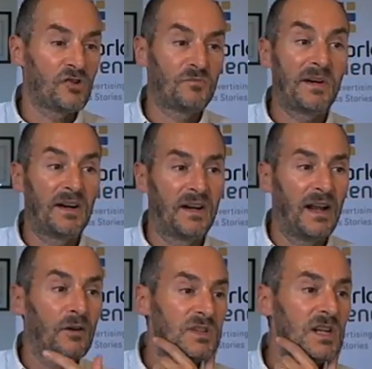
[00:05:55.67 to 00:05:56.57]
per
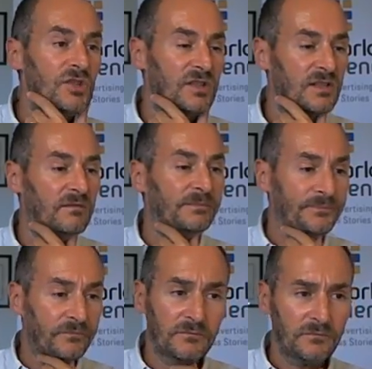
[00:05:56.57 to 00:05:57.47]
acquisitions.
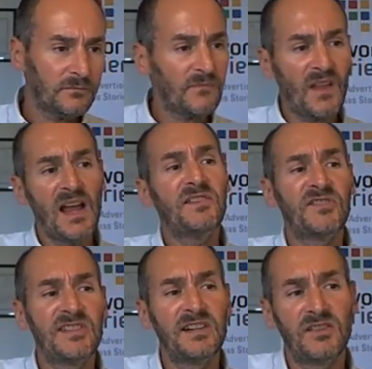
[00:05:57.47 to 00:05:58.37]

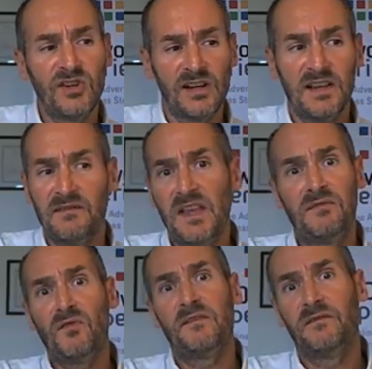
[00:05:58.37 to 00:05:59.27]
Interesting if
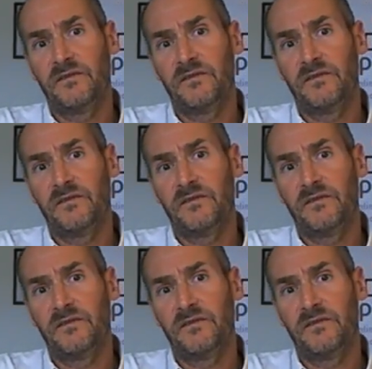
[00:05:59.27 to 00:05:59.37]
you're